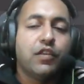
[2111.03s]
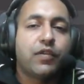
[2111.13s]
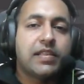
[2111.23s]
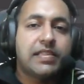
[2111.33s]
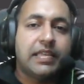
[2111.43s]
You
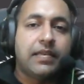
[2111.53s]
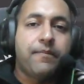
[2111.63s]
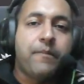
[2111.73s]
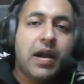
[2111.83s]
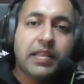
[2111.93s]
can see
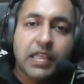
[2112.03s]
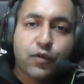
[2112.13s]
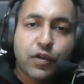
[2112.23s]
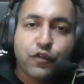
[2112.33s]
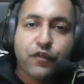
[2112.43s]
month
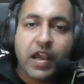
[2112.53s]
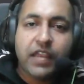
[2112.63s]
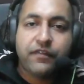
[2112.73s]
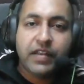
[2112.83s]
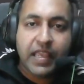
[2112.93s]
equal to
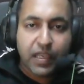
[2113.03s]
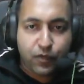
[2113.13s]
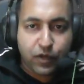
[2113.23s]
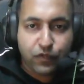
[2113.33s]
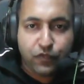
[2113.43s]
5, day
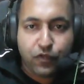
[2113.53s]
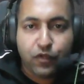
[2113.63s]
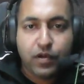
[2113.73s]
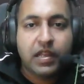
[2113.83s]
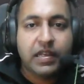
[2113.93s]
equal to 4.